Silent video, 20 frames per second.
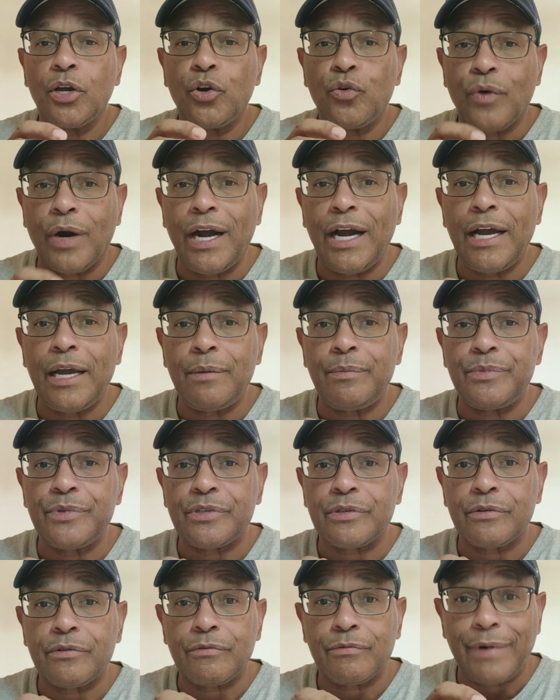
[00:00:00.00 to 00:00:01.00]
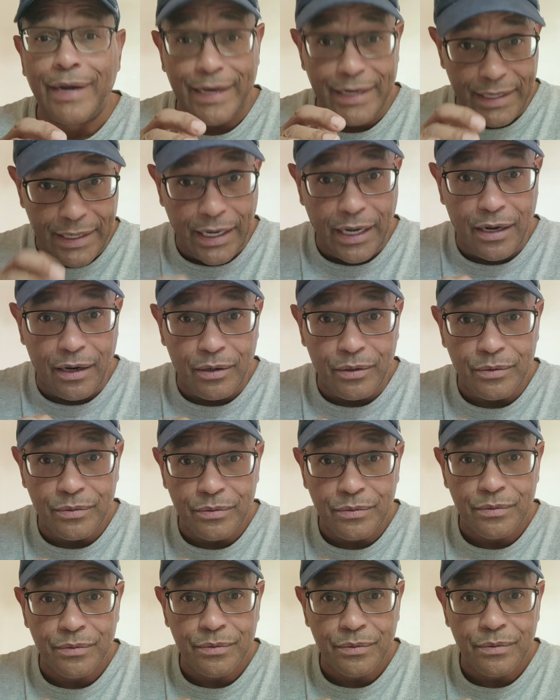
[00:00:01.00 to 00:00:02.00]
Grimes right now
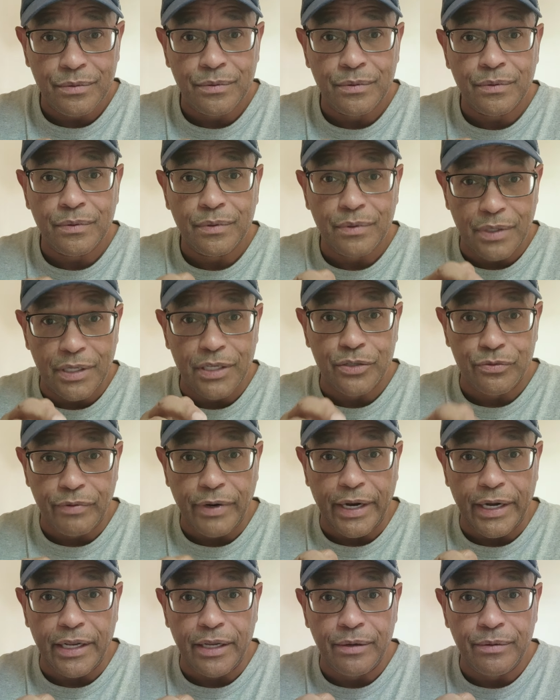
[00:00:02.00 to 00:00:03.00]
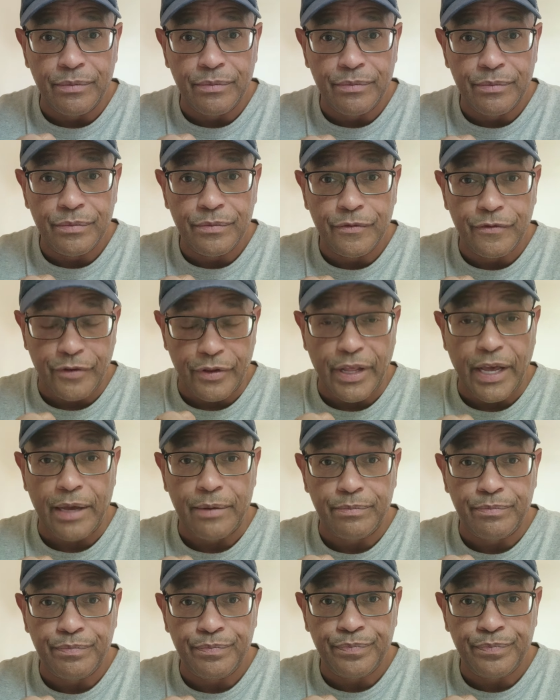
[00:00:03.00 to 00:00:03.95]
is ready for that.